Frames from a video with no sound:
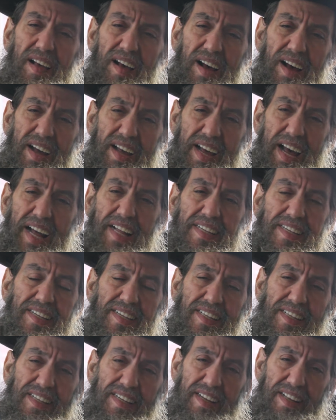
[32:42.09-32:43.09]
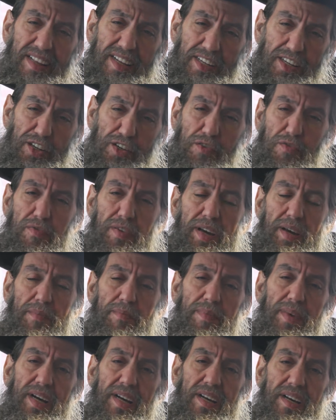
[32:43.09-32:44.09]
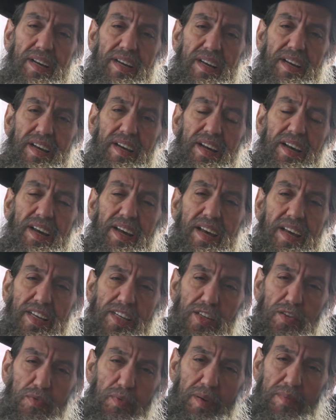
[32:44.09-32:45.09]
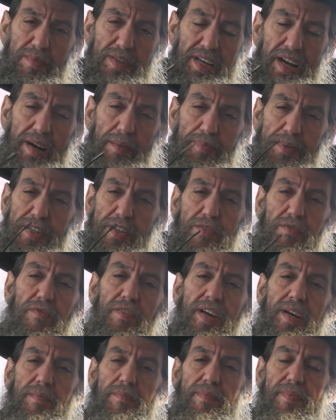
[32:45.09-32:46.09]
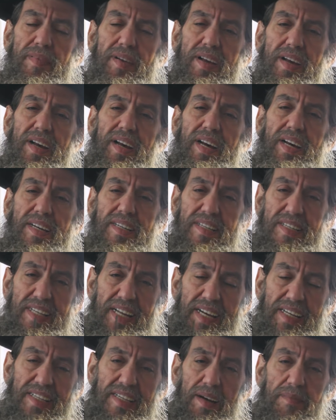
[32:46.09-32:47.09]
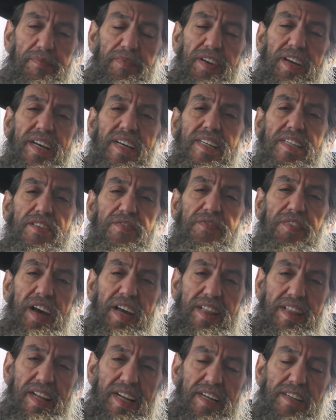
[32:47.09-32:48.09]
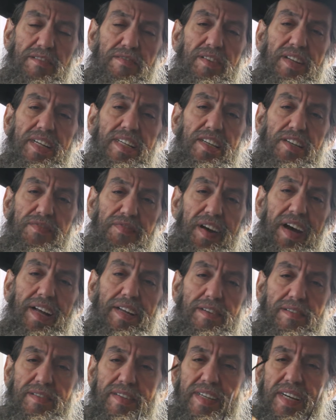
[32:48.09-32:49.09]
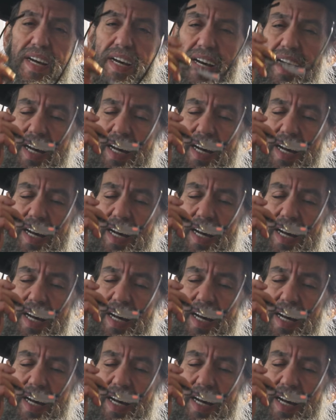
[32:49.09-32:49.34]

the stream, he swims upstream, he stands up for his faith and his religious values,